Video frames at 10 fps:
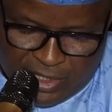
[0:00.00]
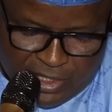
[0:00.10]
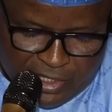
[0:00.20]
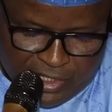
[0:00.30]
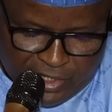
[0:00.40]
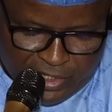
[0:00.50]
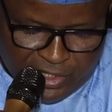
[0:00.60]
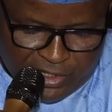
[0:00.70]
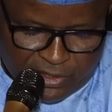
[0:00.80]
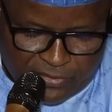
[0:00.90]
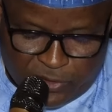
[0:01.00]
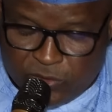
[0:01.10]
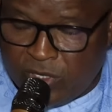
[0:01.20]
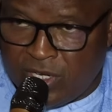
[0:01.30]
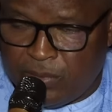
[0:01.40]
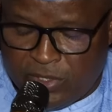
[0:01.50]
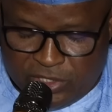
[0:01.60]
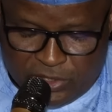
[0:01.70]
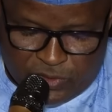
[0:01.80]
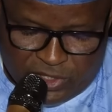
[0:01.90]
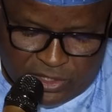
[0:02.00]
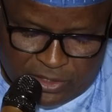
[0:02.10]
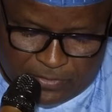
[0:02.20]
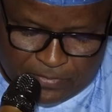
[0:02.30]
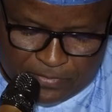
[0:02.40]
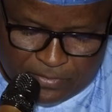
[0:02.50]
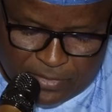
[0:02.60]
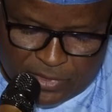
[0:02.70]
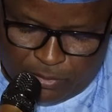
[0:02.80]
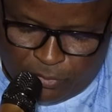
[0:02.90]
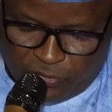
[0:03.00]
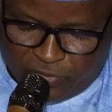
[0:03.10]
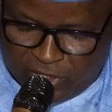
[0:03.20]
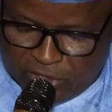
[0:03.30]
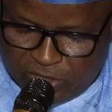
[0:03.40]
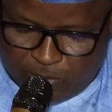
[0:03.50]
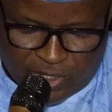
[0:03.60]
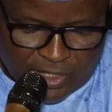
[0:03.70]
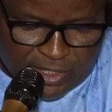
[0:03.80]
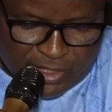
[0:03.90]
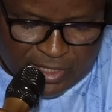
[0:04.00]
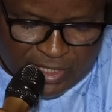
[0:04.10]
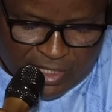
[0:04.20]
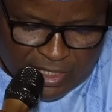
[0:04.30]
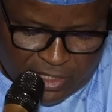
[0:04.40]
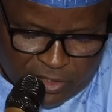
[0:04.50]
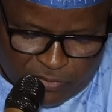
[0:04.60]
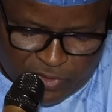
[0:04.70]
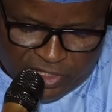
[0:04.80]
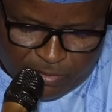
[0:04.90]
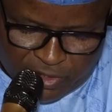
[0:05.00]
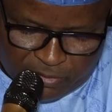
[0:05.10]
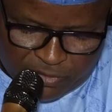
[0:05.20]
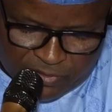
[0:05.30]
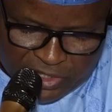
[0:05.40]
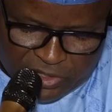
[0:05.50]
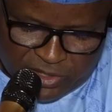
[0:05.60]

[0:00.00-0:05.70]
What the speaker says: in the need for stronger party unity, improved financial planning, and innovative mobilization